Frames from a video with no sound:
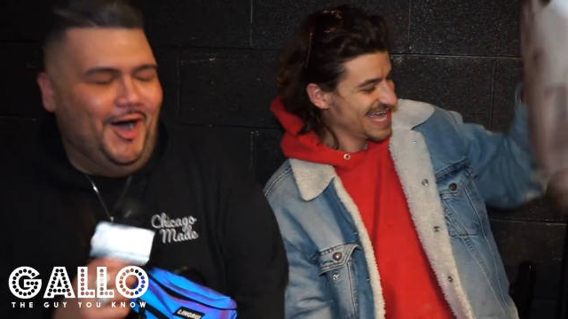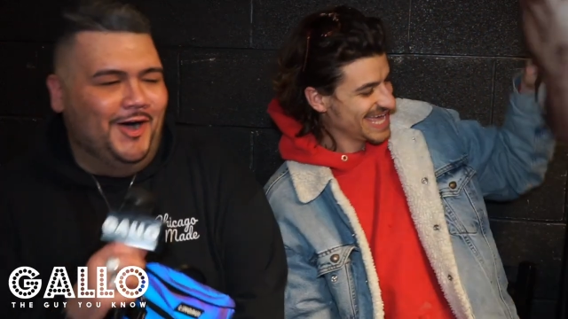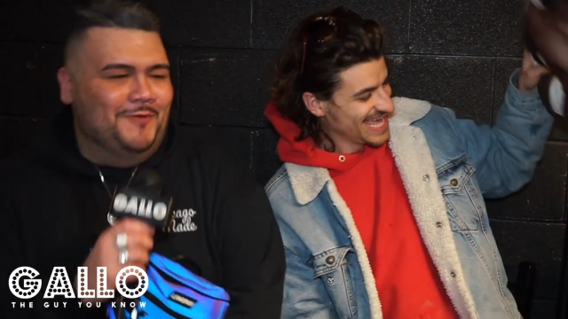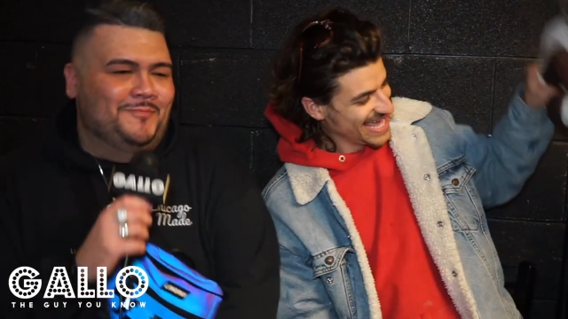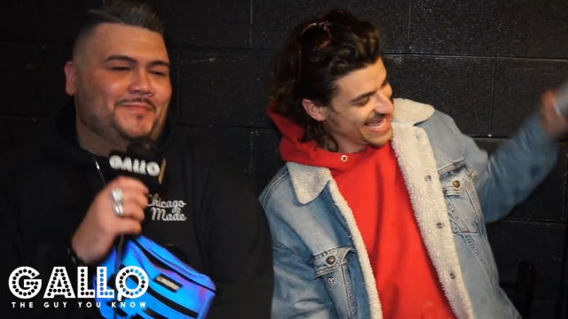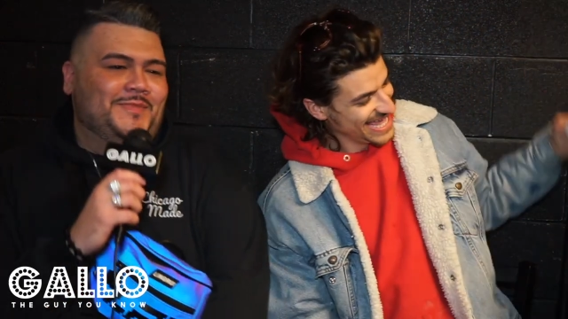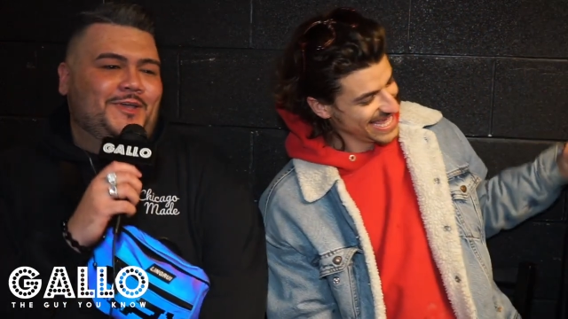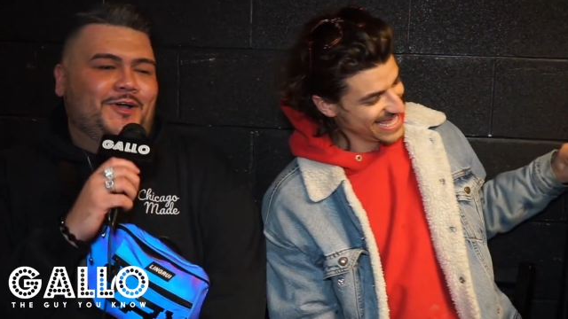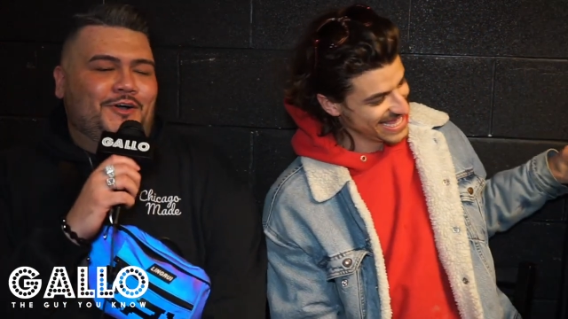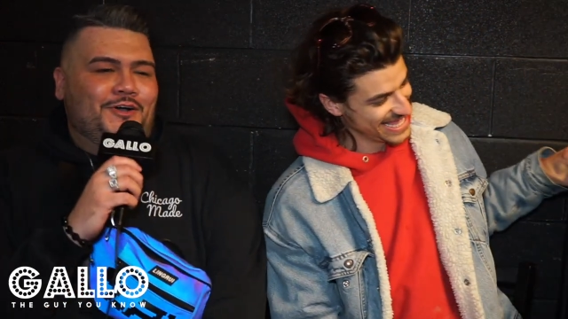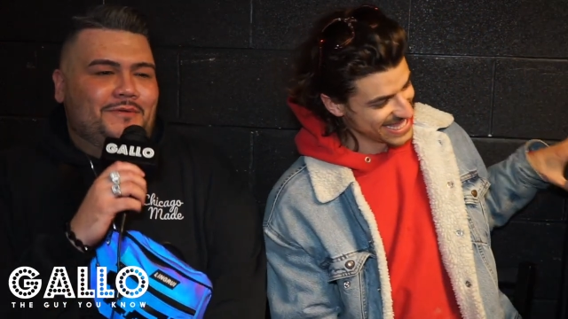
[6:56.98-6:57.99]
Speaker 1: um,
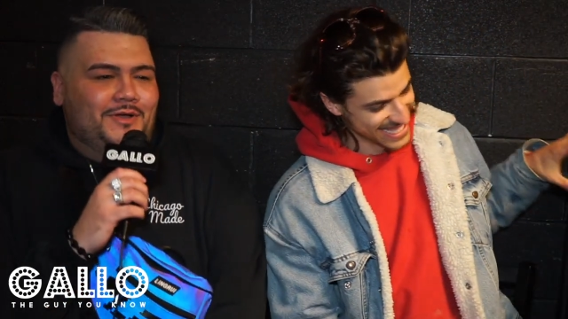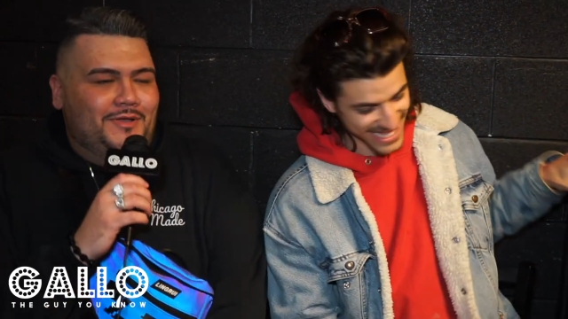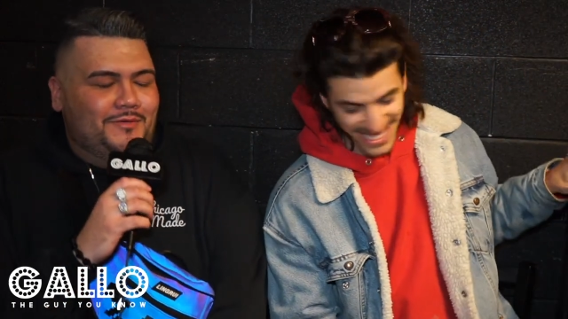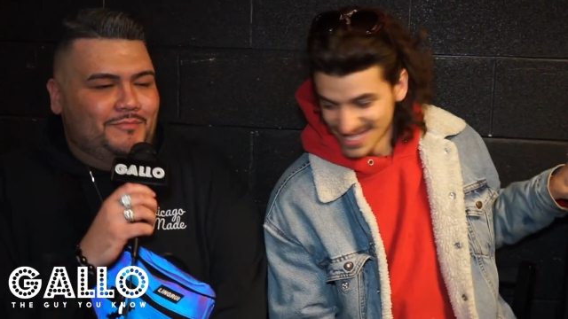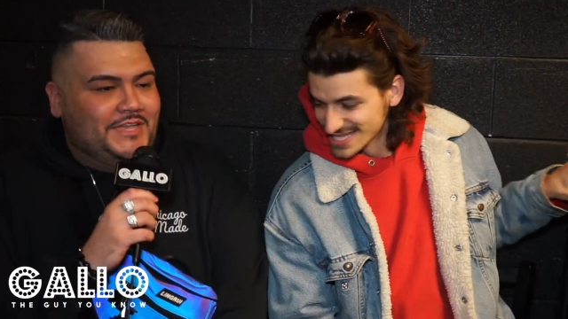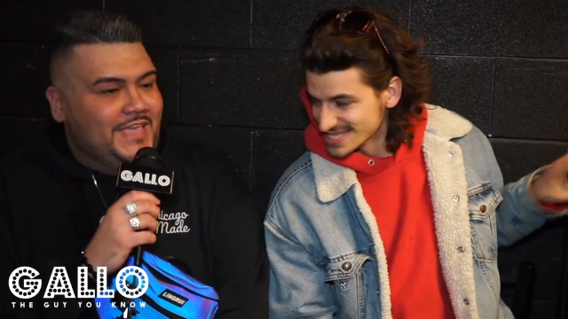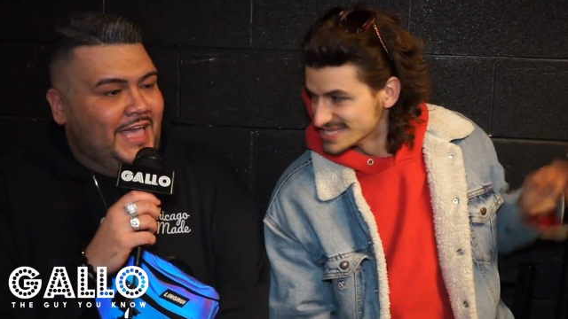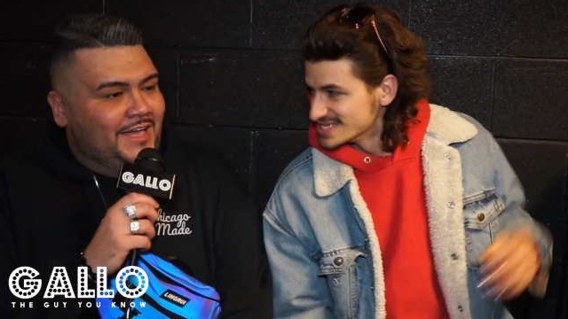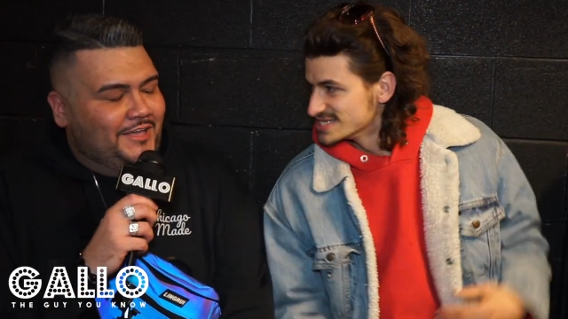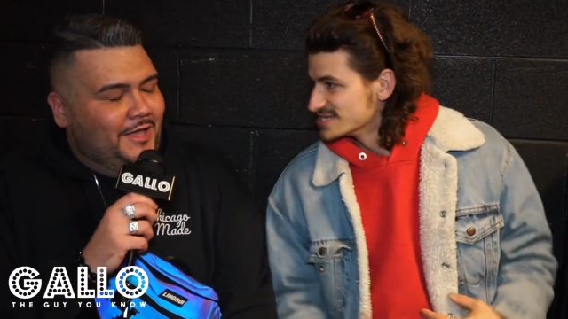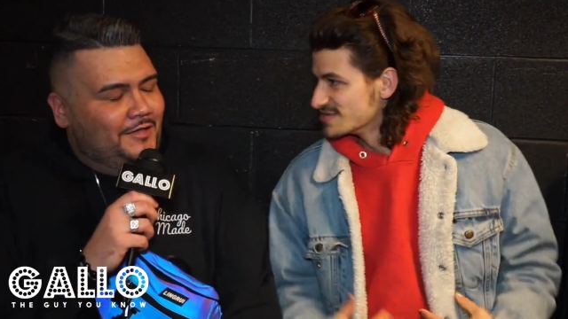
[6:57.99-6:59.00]
but
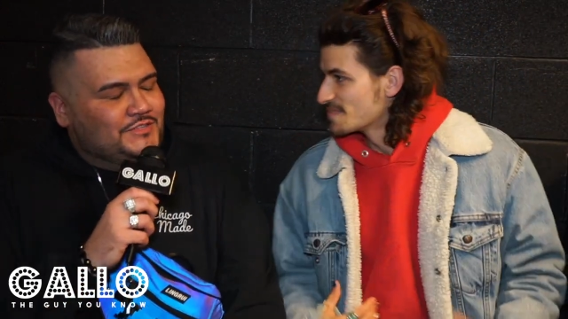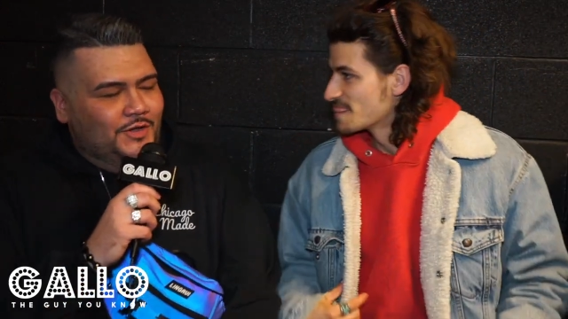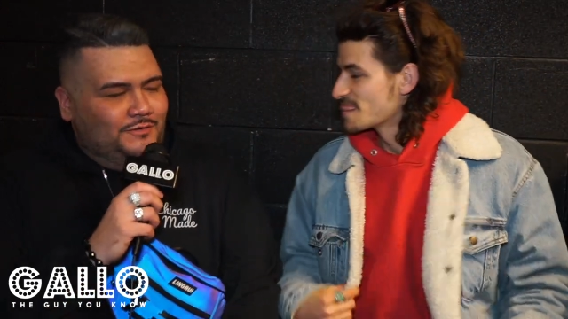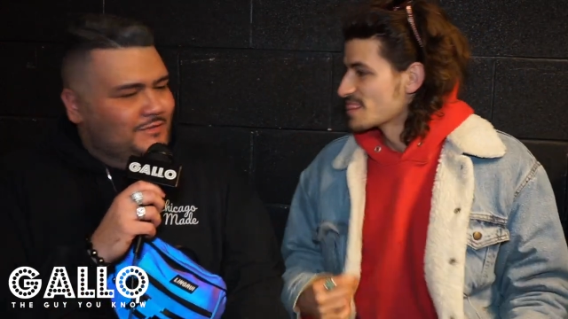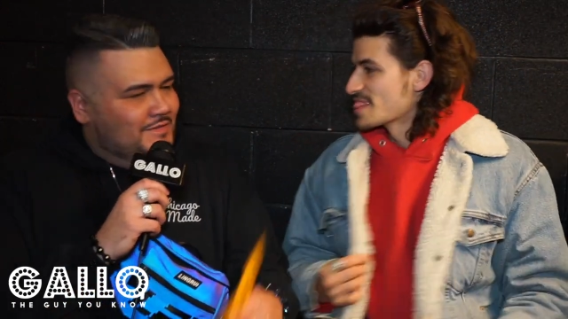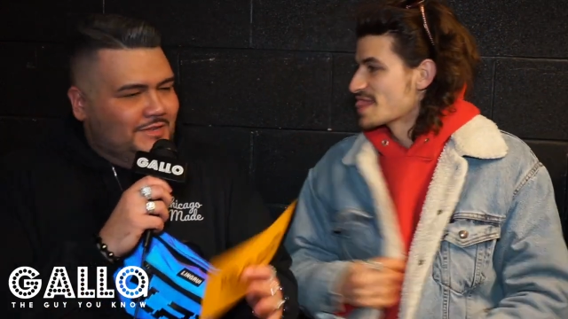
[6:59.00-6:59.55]
yeah, so